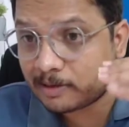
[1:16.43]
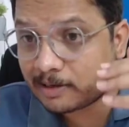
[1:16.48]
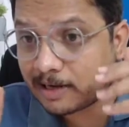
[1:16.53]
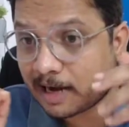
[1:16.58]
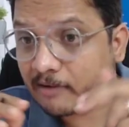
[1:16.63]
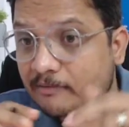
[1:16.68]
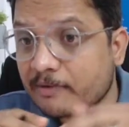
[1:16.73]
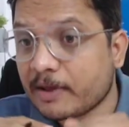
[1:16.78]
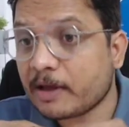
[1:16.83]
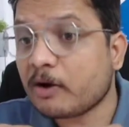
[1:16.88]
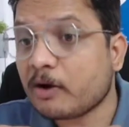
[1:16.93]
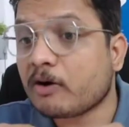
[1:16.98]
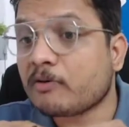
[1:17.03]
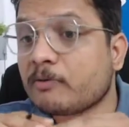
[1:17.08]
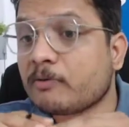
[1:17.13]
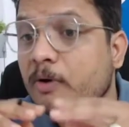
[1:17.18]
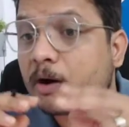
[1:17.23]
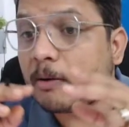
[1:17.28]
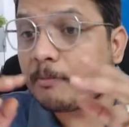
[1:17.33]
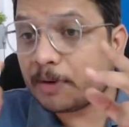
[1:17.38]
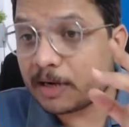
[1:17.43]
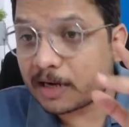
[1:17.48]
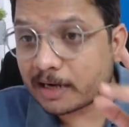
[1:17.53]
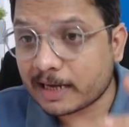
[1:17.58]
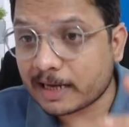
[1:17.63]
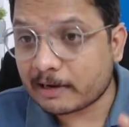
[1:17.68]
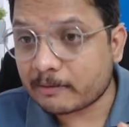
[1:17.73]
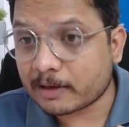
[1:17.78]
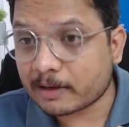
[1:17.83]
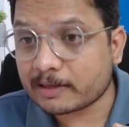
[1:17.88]
traffic of computer
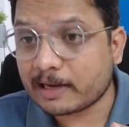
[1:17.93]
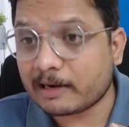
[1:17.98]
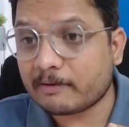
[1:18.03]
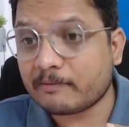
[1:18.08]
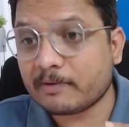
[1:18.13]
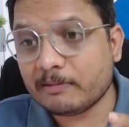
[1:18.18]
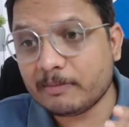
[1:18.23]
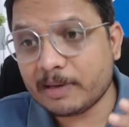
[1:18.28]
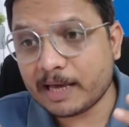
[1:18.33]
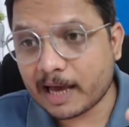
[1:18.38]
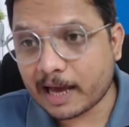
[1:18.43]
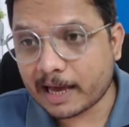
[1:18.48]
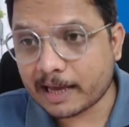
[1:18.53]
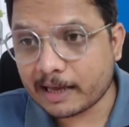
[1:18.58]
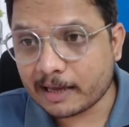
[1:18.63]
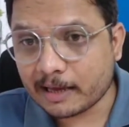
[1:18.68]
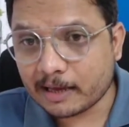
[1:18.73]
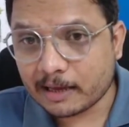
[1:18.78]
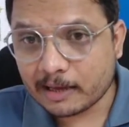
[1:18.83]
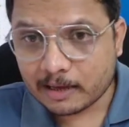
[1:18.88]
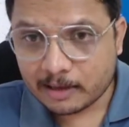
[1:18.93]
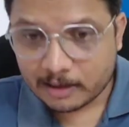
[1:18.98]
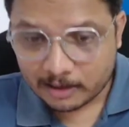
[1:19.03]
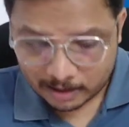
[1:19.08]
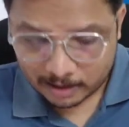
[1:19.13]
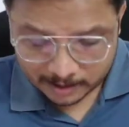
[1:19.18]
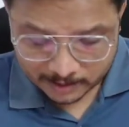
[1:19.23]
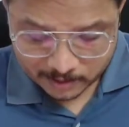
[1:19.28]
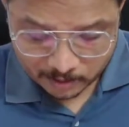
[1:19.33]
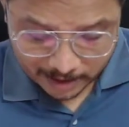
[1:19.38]
network that will be high.
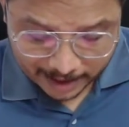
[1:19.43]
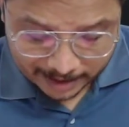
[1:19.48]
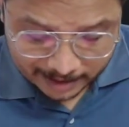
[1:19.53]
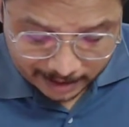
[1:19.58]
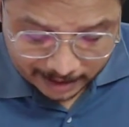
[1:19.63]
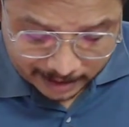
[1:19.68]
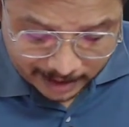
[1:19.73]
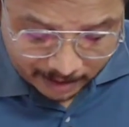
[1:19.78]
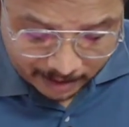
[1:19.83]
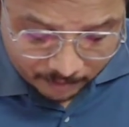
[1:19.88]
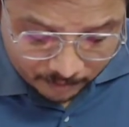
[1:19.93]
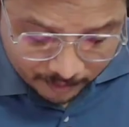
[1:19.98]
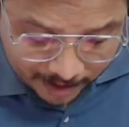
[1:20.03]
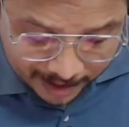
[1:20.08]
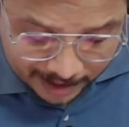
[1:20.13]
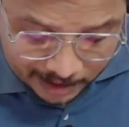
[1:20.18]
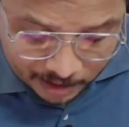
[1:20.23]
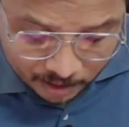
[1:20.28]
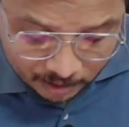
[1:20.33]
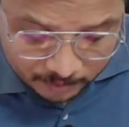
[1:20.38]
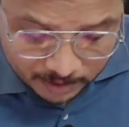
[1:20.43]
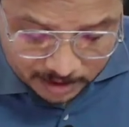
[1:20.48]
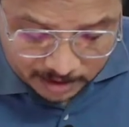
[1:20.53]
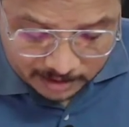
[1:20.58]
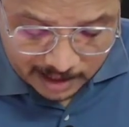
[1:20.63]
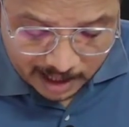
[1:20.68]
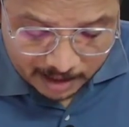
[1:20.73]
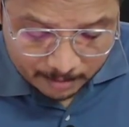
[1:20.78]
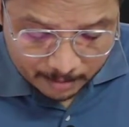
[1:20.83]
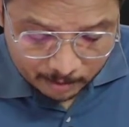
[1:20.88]
So at that time, value of this
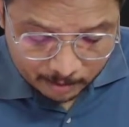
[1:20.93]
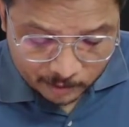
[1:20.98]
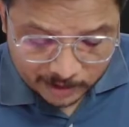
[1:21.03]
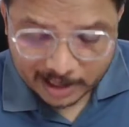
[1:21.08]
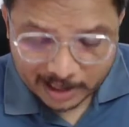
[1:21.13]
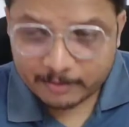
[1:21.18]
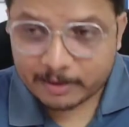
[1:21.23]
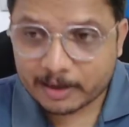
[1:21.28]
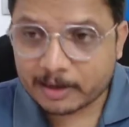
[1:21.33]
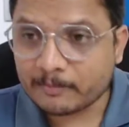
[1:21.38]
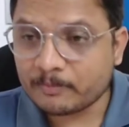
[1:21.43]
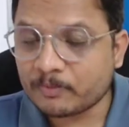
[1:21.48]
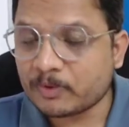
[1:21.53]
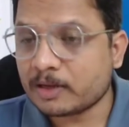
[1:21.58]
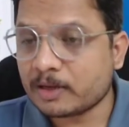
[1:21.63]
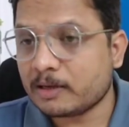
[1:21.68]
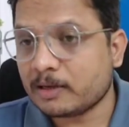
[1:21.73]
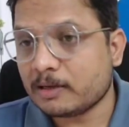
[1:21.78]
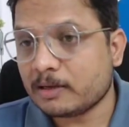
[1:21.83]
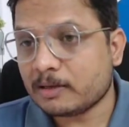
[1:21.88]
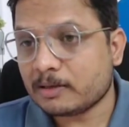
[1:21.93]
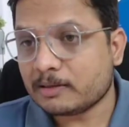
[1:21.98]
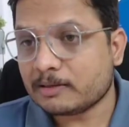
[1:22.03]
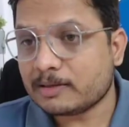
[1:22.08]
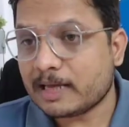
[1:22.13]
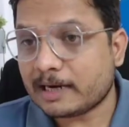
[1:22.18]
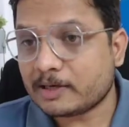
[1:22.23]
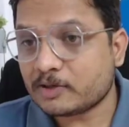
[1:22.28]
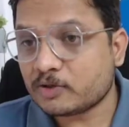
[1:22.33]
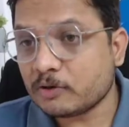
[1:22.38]
timeout timer
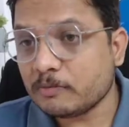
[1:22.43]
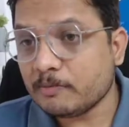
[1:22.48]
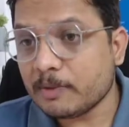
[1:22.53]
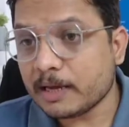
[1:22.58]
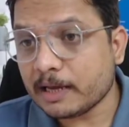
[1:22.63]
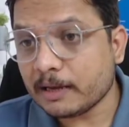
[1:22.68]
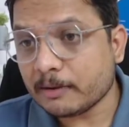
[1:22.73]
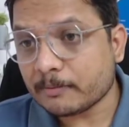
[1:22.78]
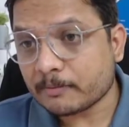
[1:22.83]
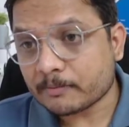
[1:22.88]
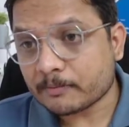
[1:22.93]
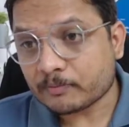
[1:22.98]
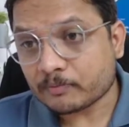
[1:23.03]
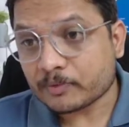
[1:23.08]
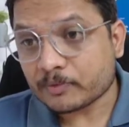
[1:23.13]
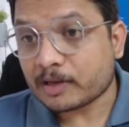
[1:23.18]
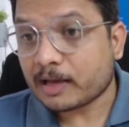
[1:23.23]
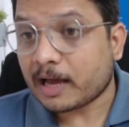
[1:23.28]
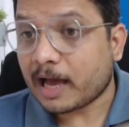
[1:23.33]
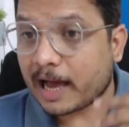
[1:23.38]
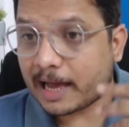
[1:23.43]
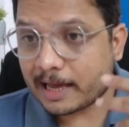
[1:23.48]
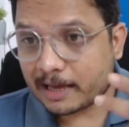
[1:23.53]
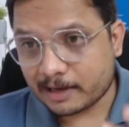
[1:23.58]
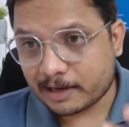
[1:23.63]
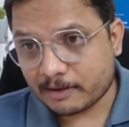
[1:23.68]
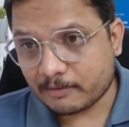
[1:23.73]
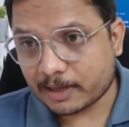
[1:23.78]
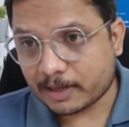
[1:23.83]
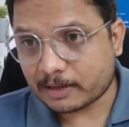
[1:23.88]
that should be higher
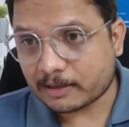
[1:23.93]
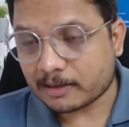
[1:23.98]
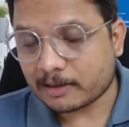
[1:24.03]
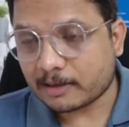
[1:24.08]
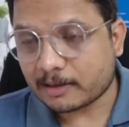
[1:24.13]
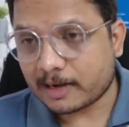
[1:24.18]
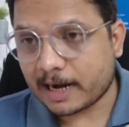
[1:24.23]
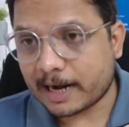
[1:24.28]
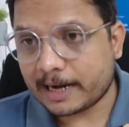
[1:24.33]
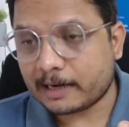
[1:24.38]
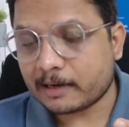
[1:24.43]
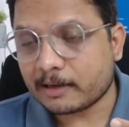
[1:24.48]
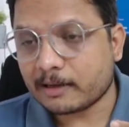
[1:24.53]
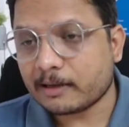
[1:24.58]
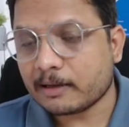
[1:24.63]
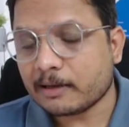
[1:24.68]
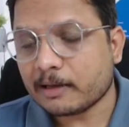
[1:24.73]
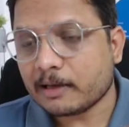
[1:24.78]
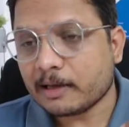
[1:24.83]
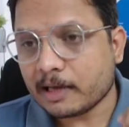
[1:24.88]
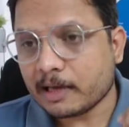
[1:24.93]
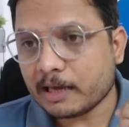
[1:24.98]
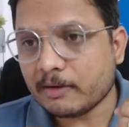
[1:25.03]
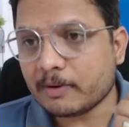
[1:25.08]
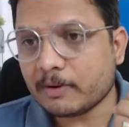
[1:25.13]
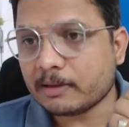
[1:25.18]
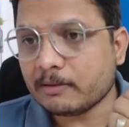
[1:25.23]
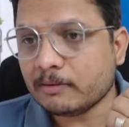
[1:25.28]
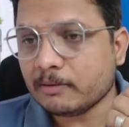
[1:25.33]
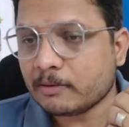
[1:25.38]
even, right?
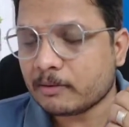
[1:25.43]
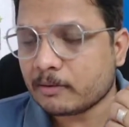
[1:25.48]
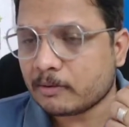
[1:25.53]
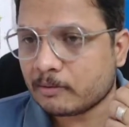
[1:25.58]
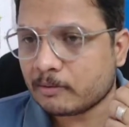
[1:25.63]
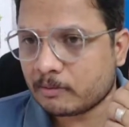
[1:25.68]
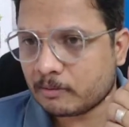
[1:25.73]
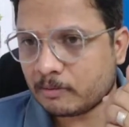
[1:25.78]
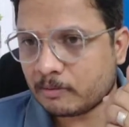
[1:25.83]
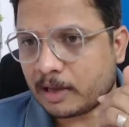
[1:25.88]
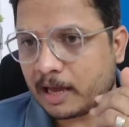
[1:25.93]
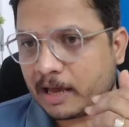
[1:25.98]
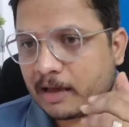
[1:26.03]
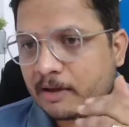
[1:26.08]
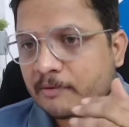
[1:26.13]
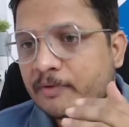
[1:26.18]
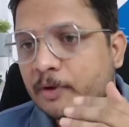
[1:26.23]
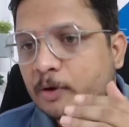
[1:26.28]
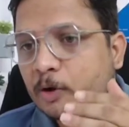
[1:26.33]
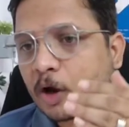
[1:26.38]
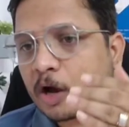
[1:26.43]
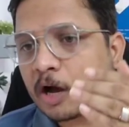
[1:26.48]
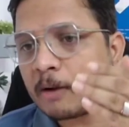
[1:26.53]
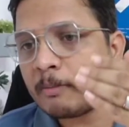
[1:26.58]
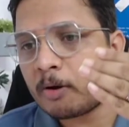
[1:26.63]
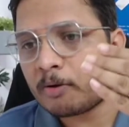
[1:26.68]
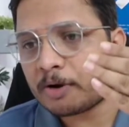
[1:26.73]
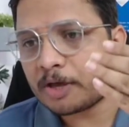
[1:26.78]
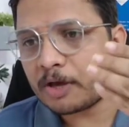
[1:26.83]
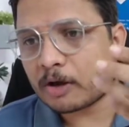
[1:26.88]
Even if you talk
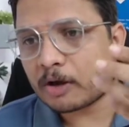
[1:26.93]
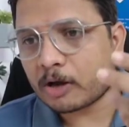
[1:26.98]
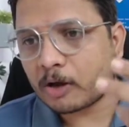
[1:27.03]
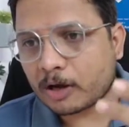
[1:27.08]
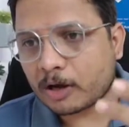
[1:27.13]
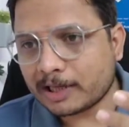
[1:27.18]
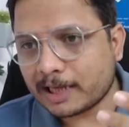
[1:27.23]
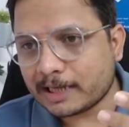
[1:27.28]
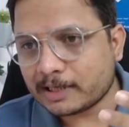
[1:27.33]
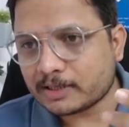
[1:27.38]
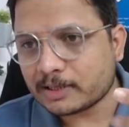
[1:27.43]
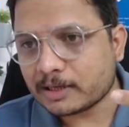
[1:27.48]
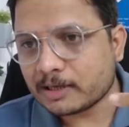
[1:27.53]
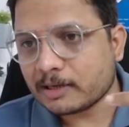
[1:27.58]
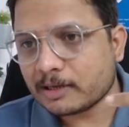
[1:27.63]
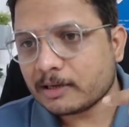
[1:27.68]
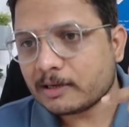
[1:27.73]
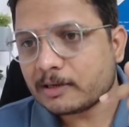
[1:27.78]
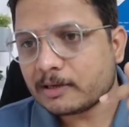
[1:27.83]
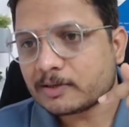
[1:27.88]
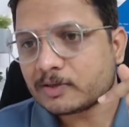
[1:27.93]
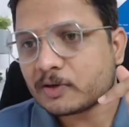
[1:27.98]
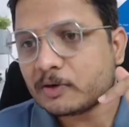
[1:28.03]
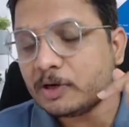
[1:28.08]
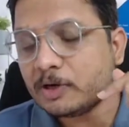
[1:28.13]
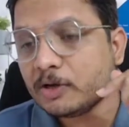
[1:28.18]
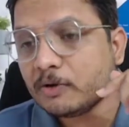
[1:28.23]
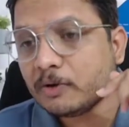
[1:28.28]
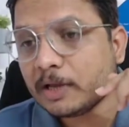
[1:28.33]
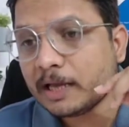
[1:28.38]
about your college, so
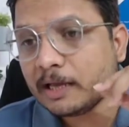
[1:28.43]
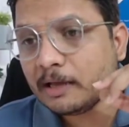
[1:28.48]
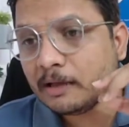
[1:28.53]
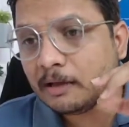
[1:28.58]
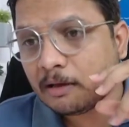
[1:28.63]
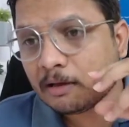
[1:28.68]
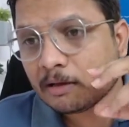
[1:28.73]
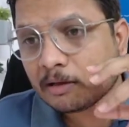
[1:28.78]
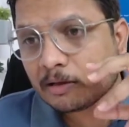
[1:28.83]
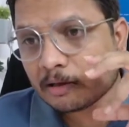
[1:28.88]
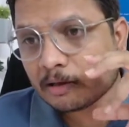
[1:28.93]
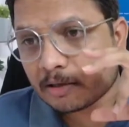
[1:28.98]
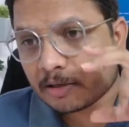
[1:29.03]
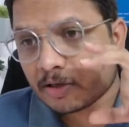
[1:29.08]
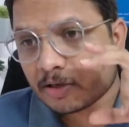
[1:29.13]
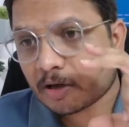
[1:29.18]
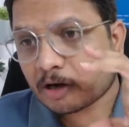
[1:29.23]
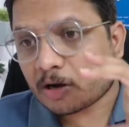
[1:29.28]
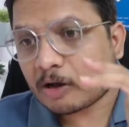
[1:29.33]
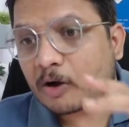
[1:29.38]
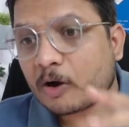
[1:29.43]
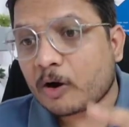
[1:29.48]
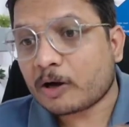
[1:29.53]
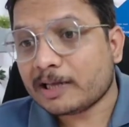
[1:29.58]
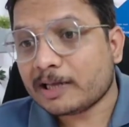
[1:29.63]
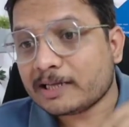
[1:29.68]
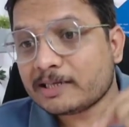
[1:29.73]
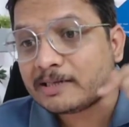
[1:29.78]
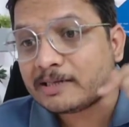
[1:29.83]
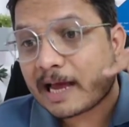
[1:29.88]
during your
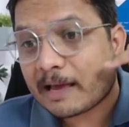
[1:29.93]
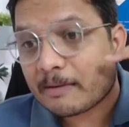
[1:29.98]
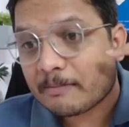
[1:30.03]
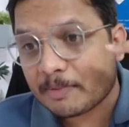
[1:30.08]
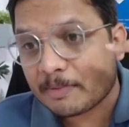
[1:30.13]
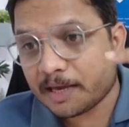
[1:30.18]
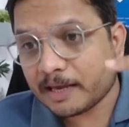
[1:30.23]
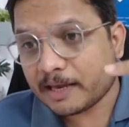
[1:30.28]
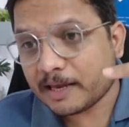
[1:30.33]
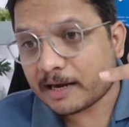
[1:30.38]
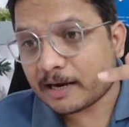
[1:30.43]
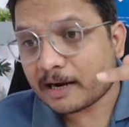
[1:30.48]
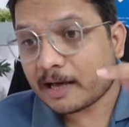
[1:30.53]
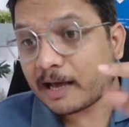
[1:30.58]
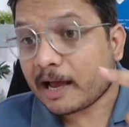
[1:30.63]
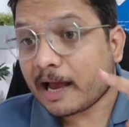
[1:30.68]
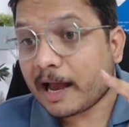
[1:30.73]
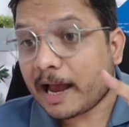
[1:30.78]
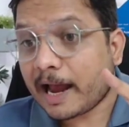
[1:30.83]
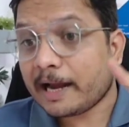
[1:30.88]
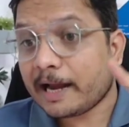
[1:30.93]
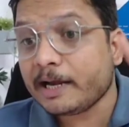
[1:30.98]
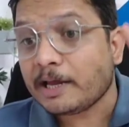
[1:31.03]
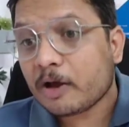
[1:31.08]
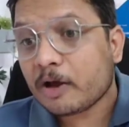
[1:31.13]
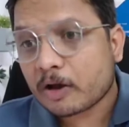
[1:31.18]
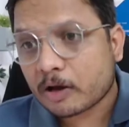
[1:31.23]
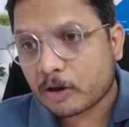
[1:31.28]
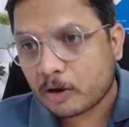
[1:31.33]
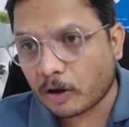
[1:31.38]
college time period, at
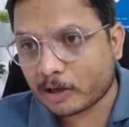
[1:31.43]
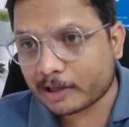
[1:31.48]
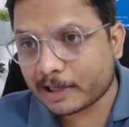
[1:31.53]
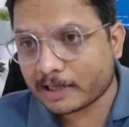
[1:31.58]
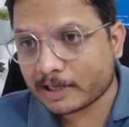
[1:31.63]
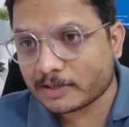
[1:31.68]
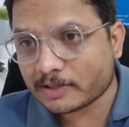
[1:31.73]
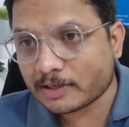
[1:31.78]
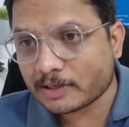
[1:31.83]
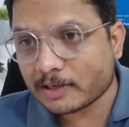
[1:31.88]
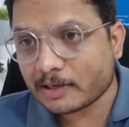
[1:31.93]
your college,